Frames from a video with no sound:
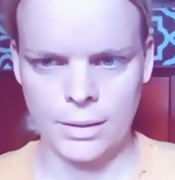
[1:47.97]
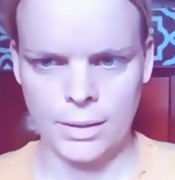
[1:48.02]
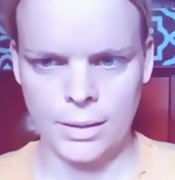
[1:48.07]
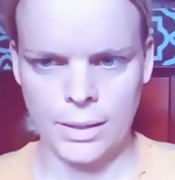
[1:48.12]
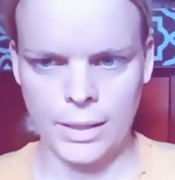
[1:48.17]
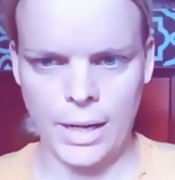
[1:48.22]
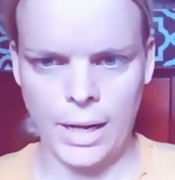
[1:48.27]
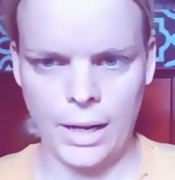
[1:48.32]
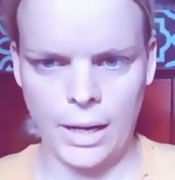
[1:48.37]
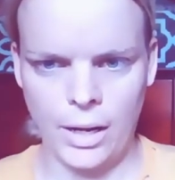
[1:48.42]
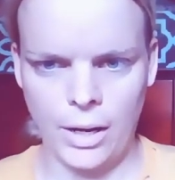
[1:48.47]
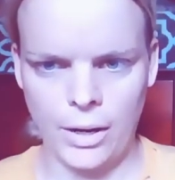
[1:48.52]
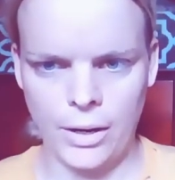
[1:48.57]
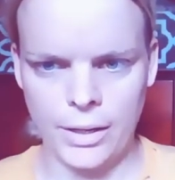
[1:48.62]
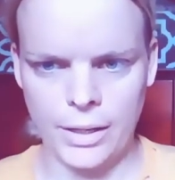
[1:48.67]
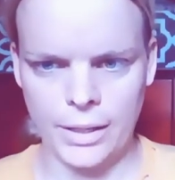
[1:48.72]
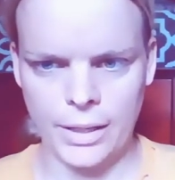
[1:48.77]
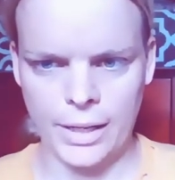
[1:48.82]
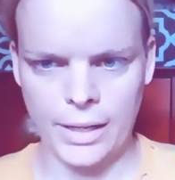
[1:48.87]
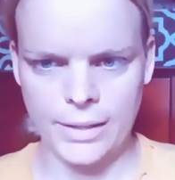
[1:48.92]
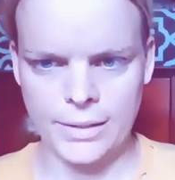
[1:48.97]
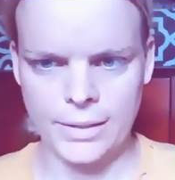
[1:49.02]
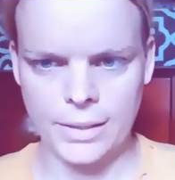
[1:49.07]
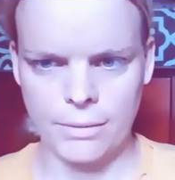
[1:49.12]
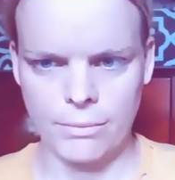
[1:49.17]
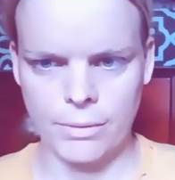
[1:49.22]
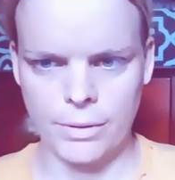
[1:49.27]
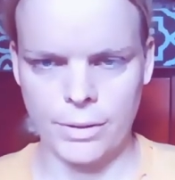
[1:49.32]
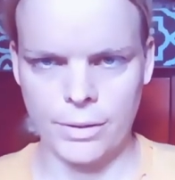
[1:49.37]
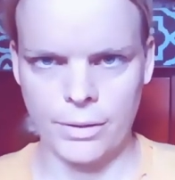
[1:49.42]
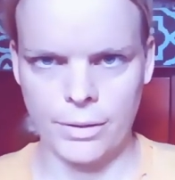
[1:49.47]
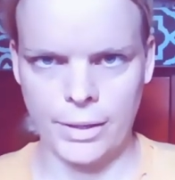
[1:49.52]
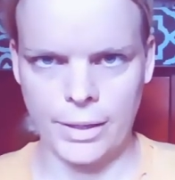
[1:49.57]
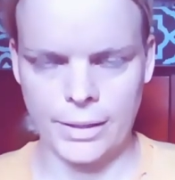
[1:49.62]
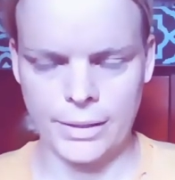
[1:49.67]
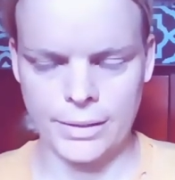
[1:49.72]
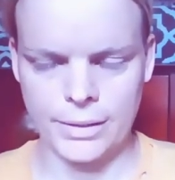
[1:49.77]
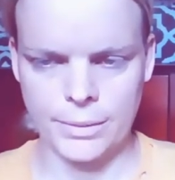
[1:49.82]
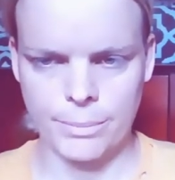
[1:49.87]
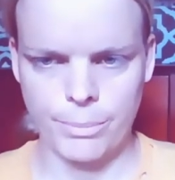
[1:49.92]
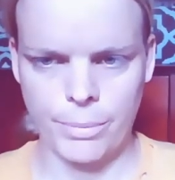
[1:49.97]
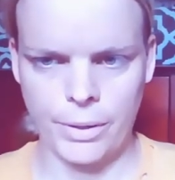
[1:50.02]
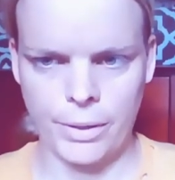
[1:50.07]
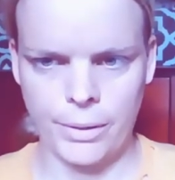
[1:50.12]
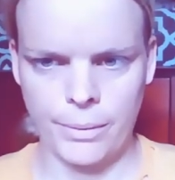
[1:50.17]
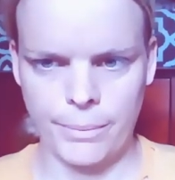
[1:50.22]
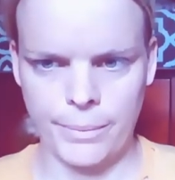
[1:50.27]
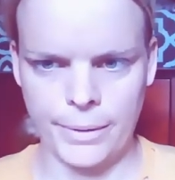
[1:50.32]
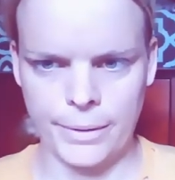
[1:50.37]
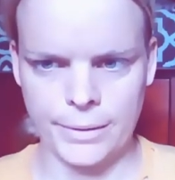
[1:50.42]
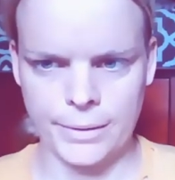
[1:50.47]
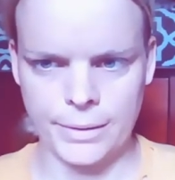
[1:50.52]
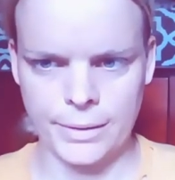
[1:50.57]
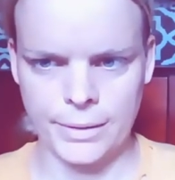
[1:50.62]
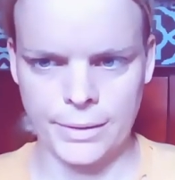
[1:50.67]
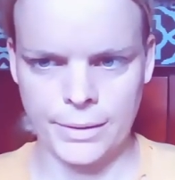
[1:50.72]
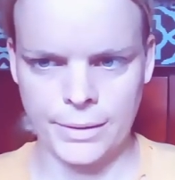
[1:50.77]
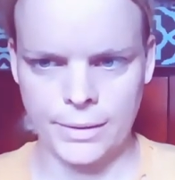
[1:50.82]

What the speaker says: He got hard and icy with her at his apartment,